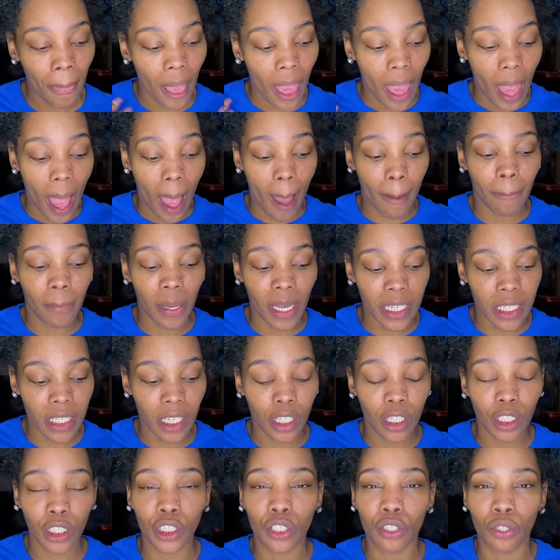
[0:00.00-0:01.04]
I
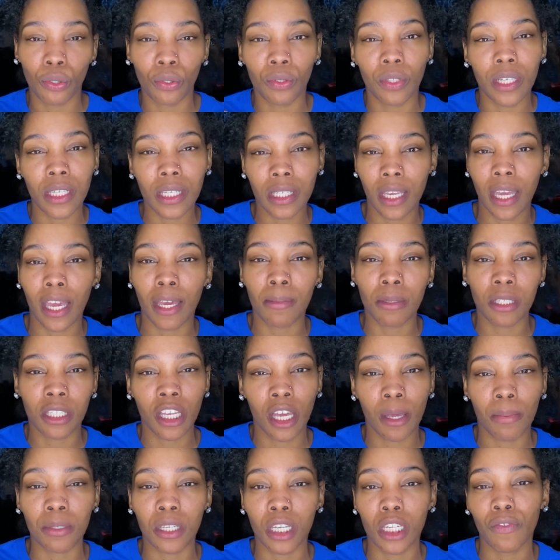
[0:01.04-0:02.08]
basically do the same
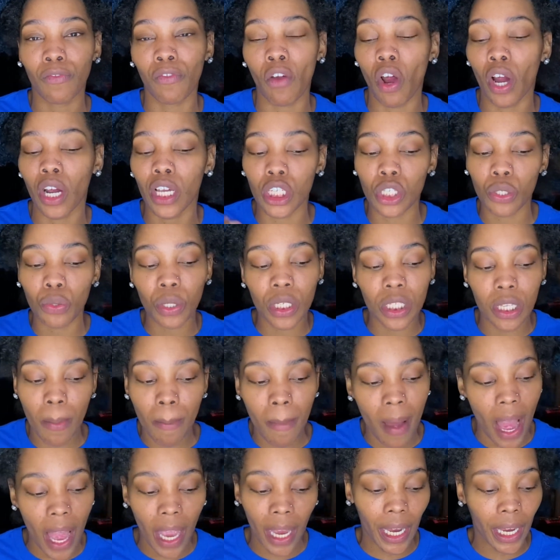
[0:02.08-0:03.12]
steps as far as twisting
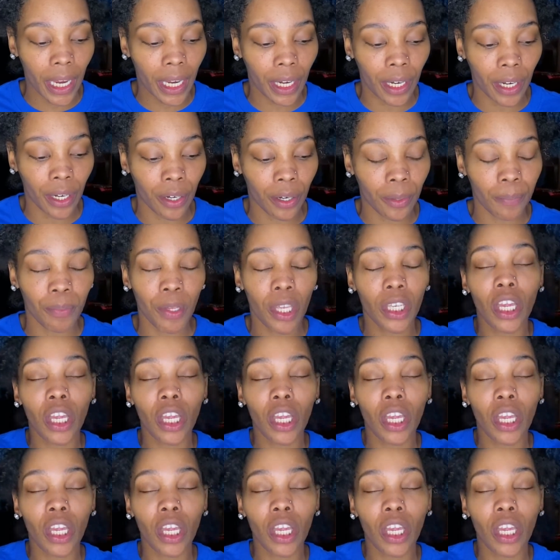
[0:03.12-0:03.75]
my hair.